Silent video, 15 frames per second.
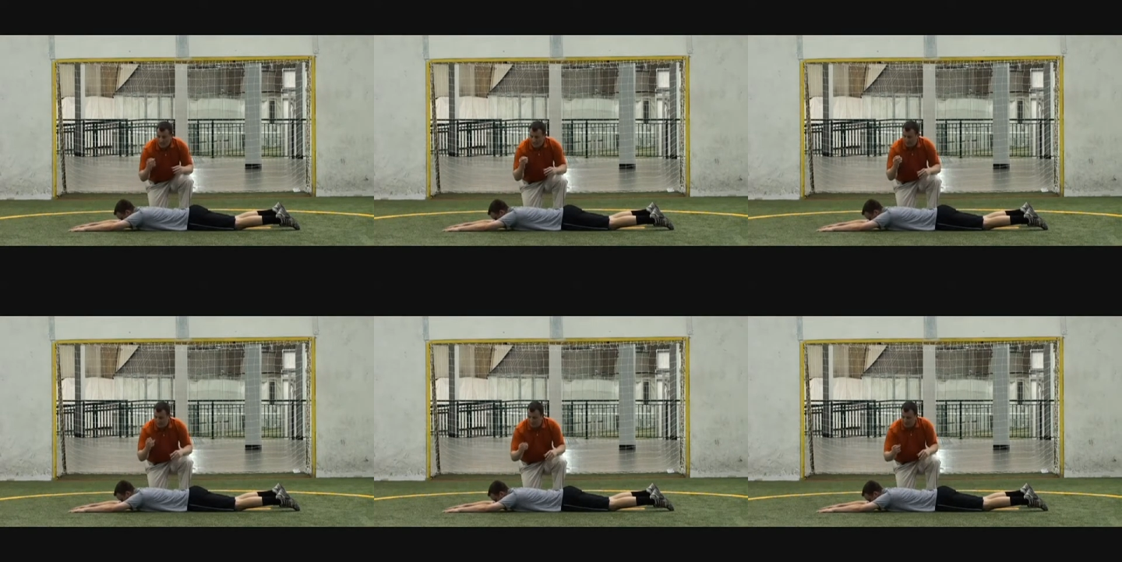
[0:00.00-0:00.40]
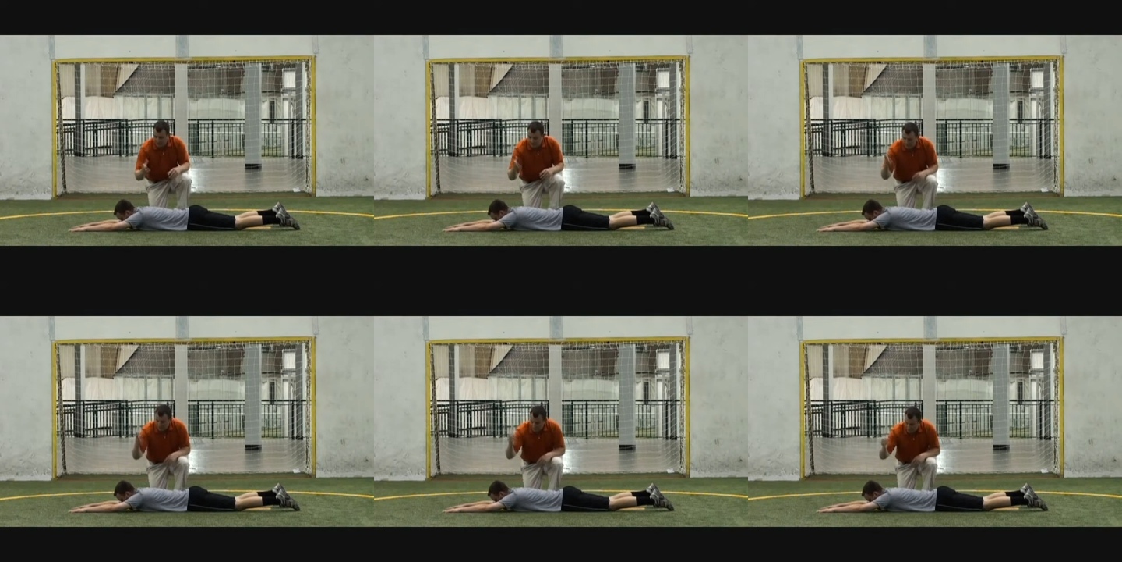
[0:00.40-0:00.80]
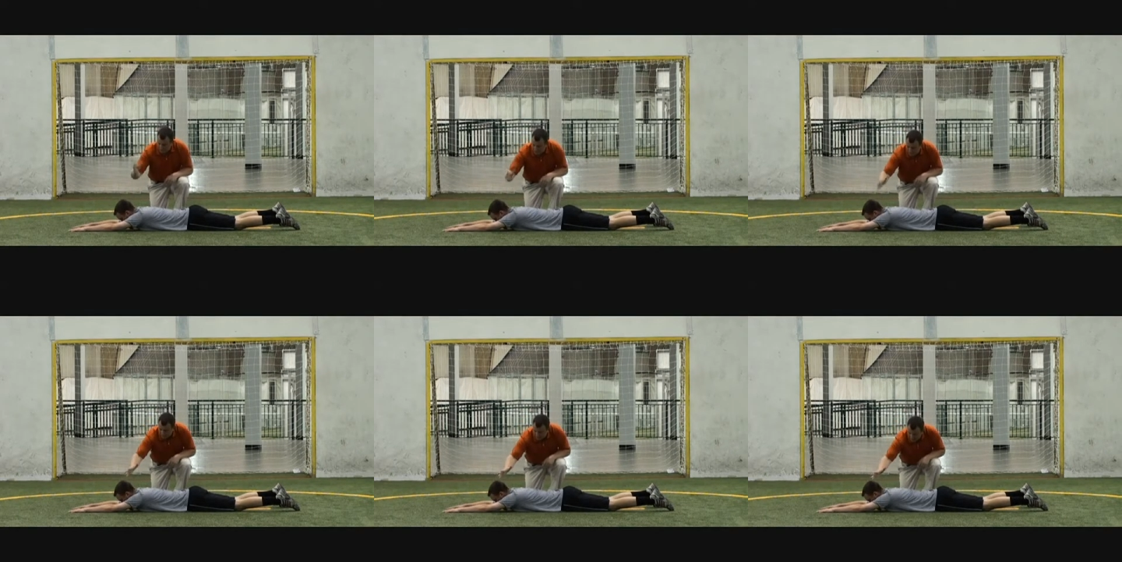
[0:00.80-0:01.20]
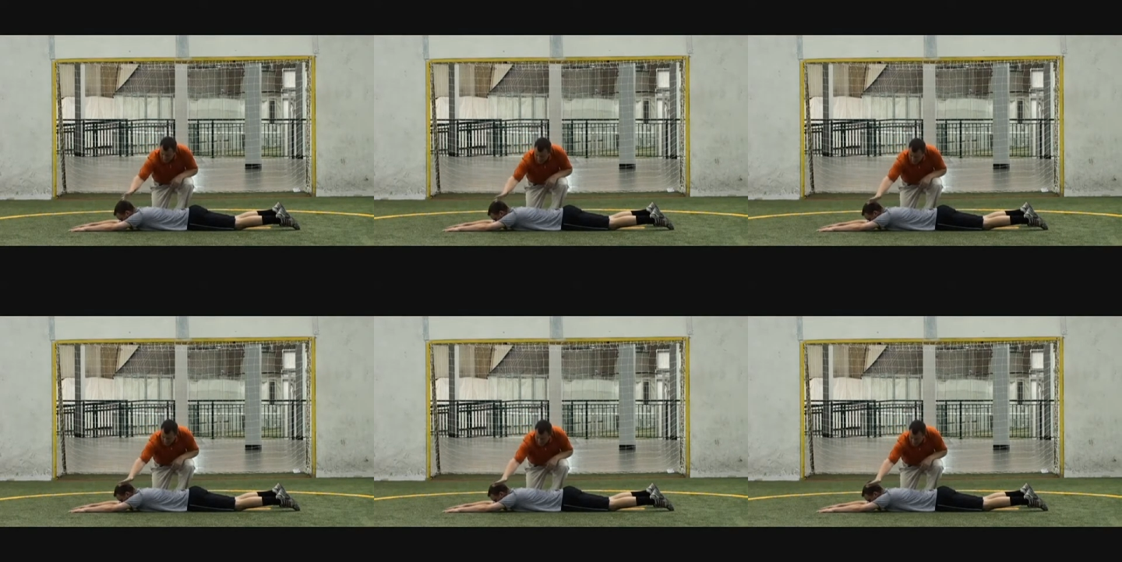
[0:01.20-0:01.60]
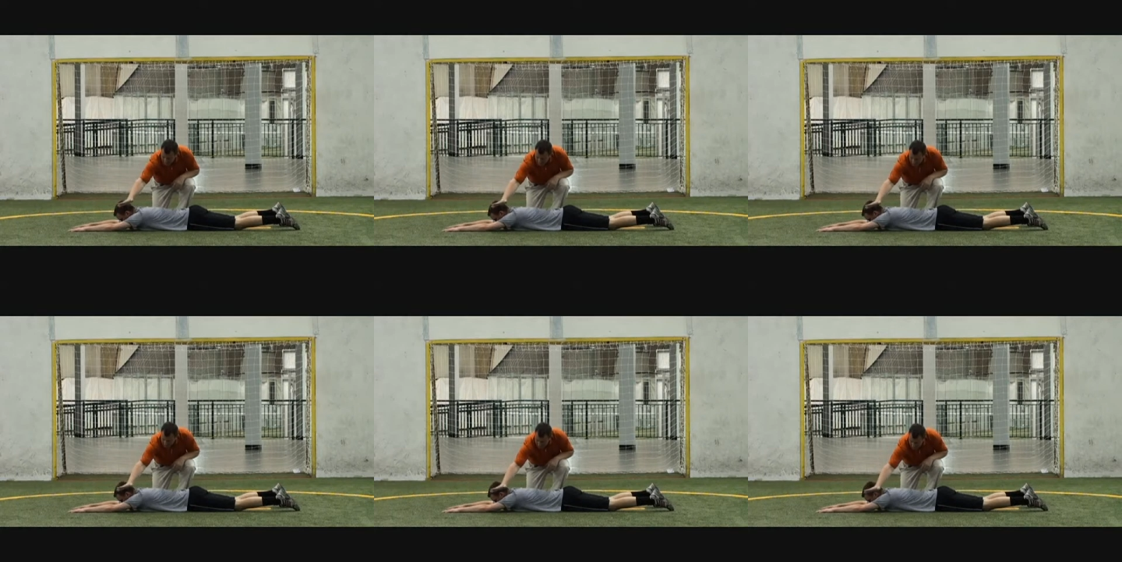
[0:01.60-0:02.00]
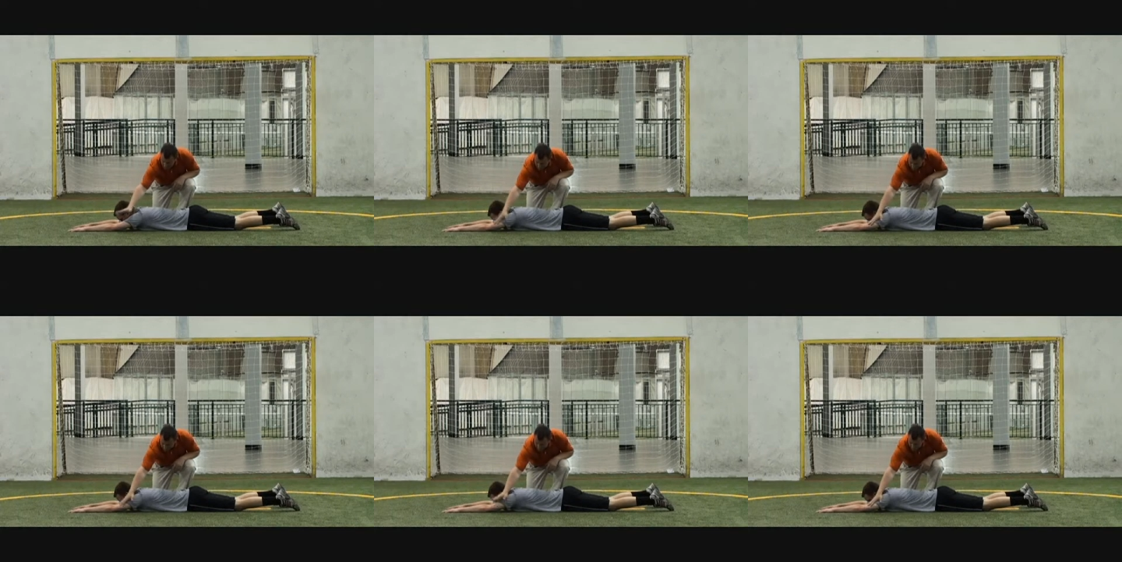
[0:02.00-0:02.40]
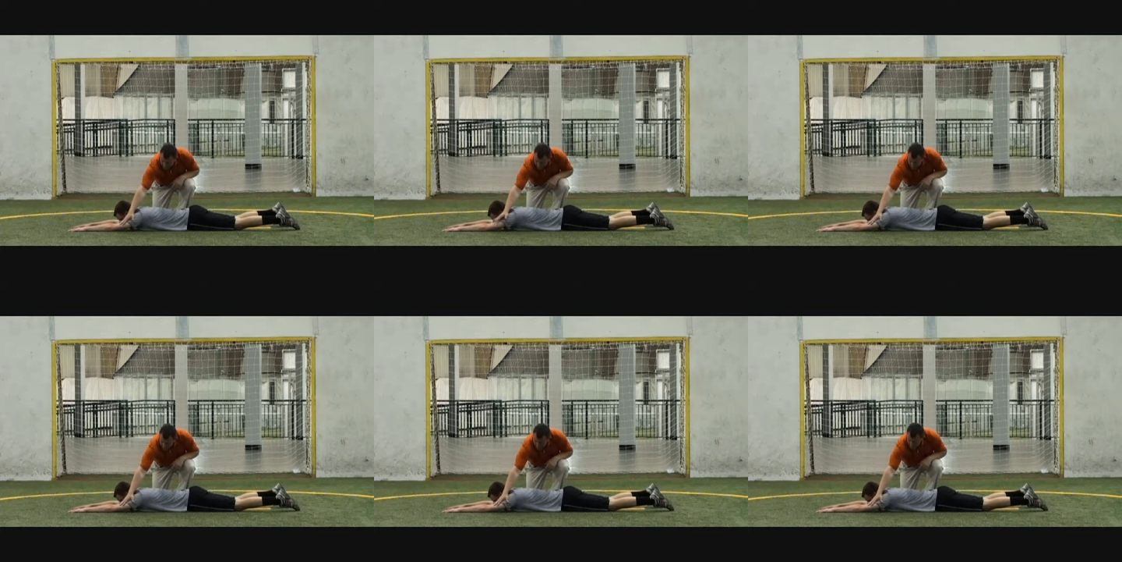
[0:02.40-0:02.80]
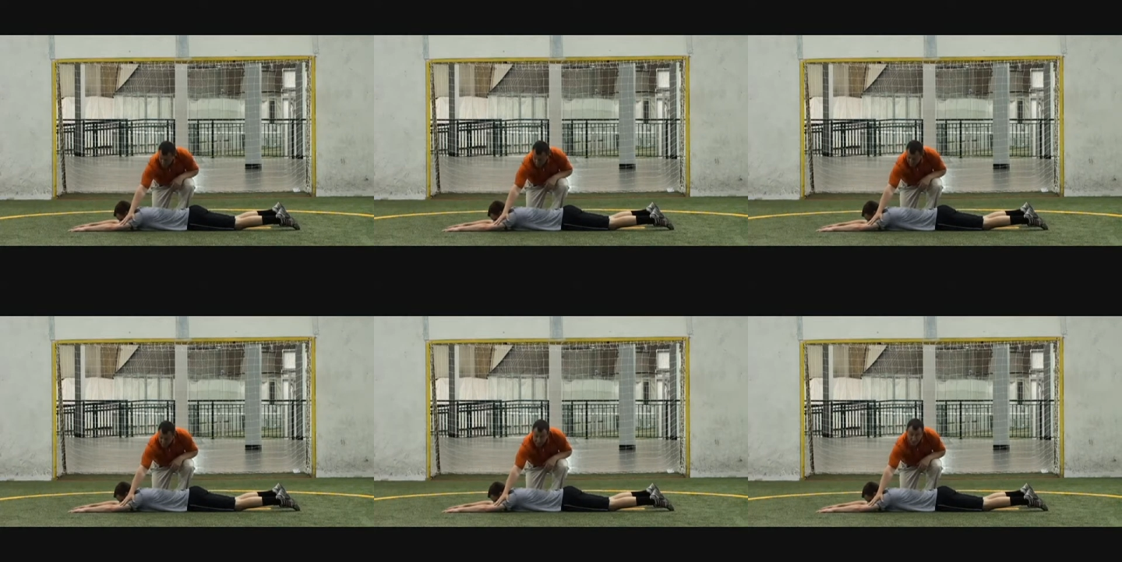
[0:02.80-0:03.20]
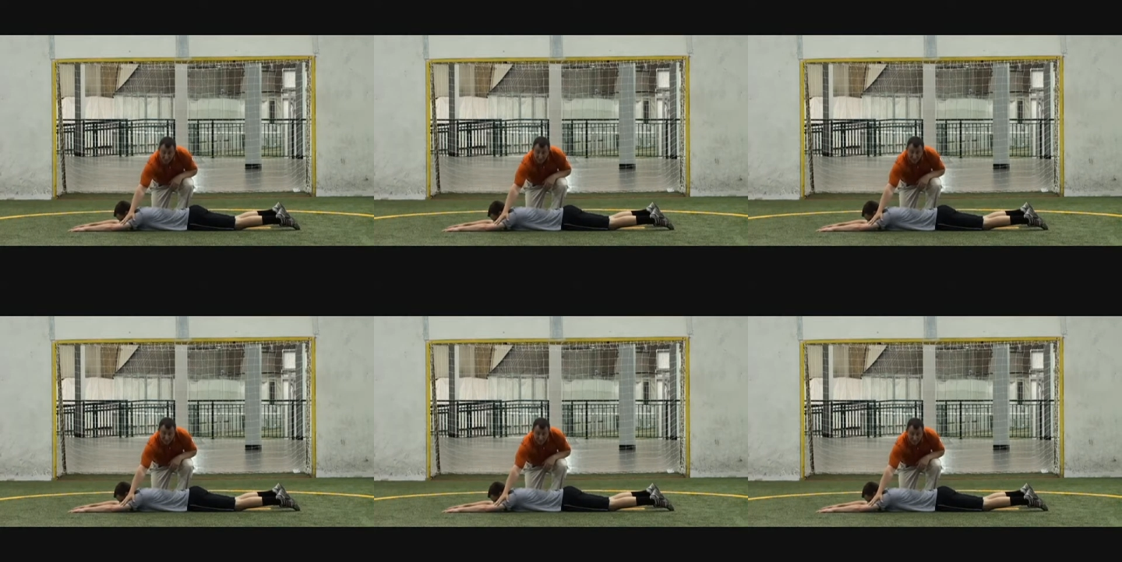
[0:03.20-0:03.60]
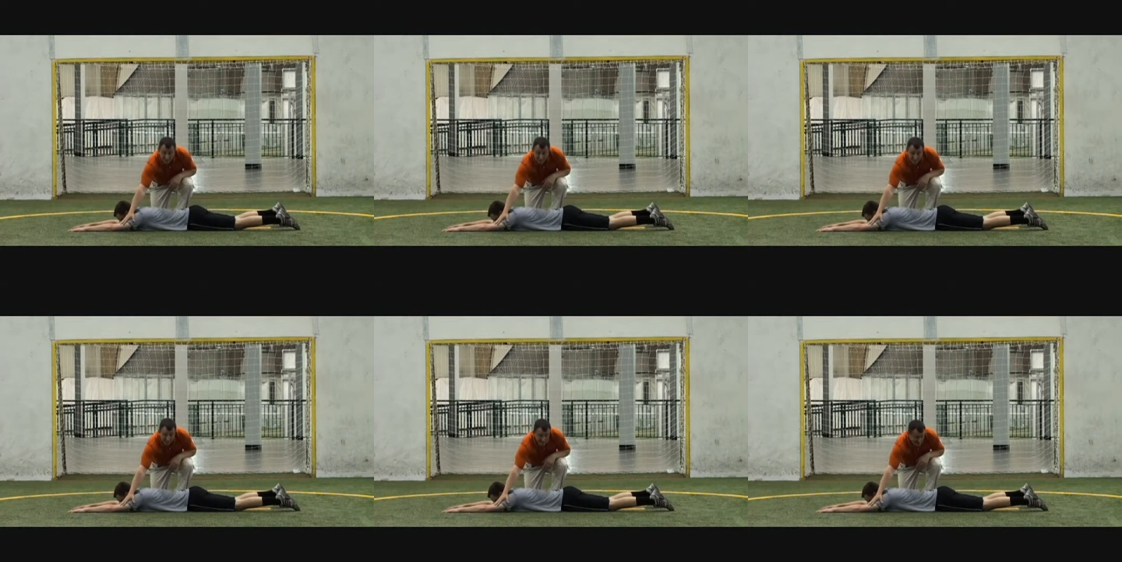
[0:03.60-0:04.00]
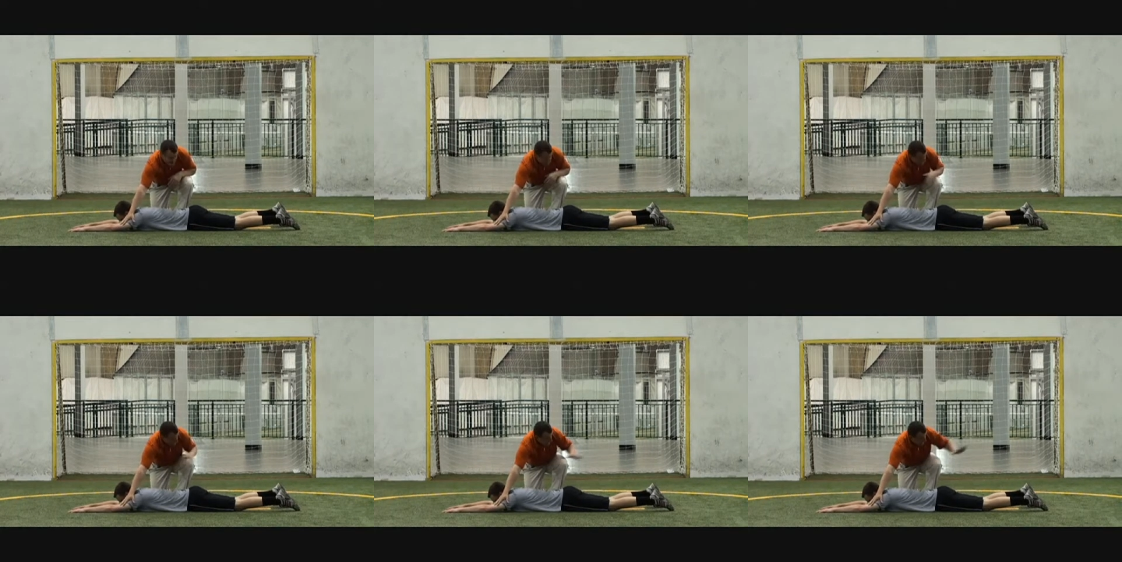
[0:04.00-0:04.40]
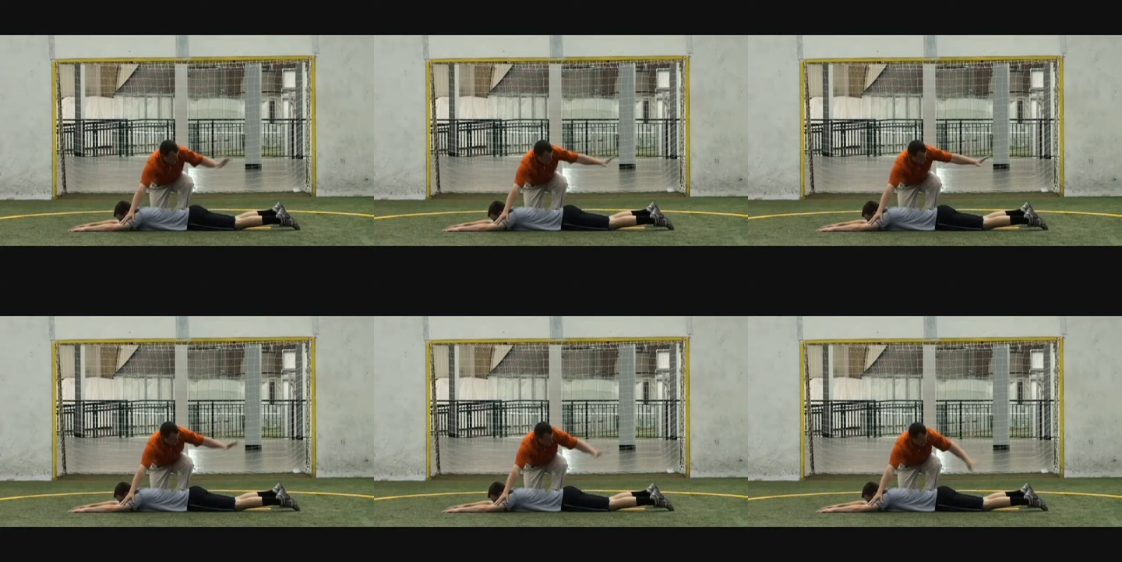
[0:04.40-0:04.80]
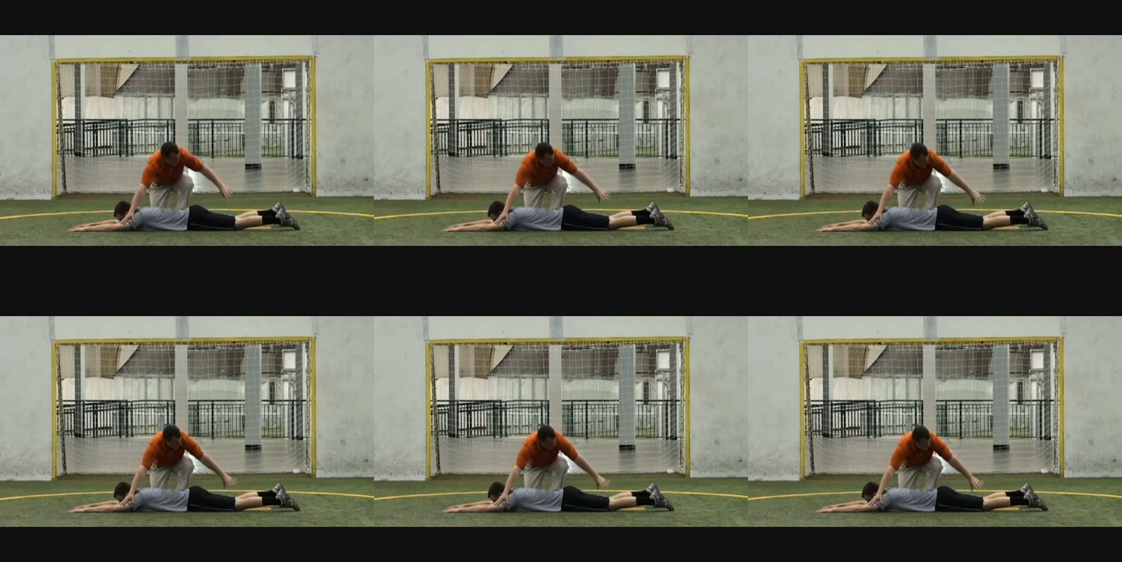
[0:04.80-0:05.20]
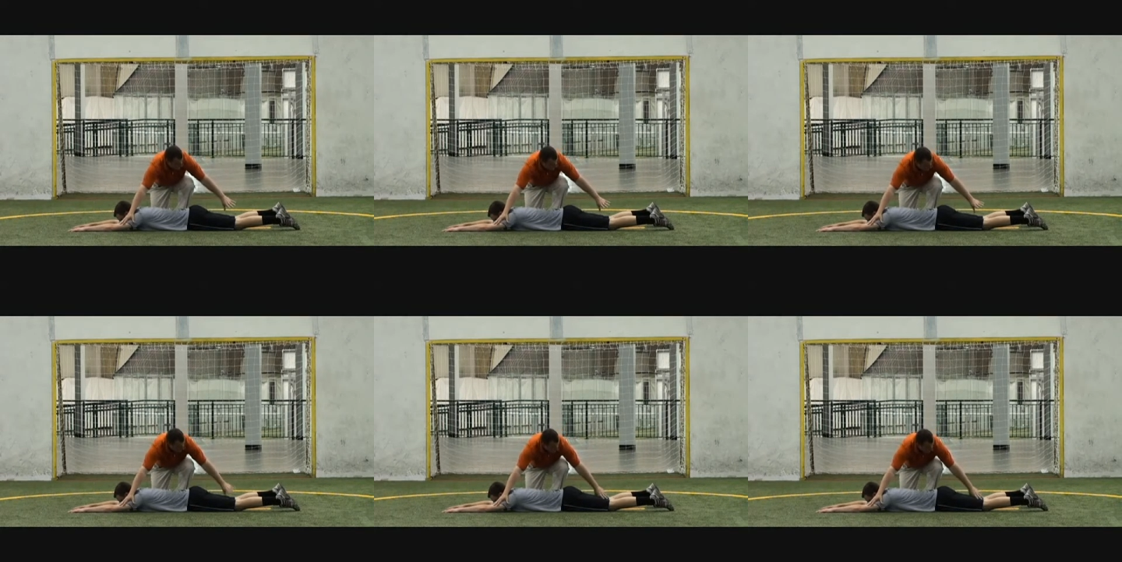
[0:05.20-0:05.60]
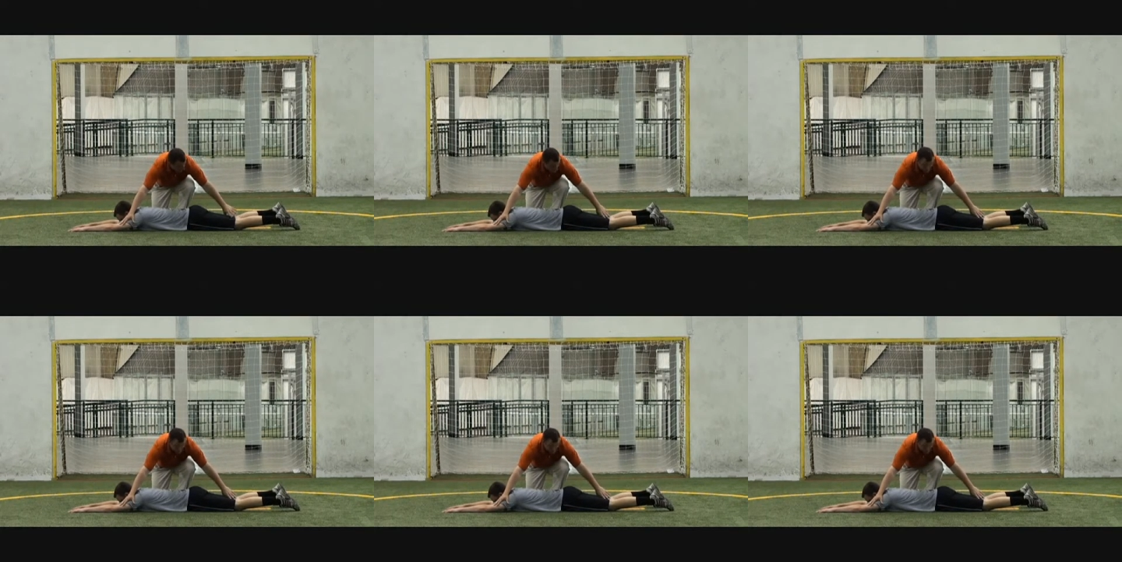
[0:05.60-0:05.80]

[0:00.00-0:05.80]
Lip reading: No face is visible, so there are no lips to read.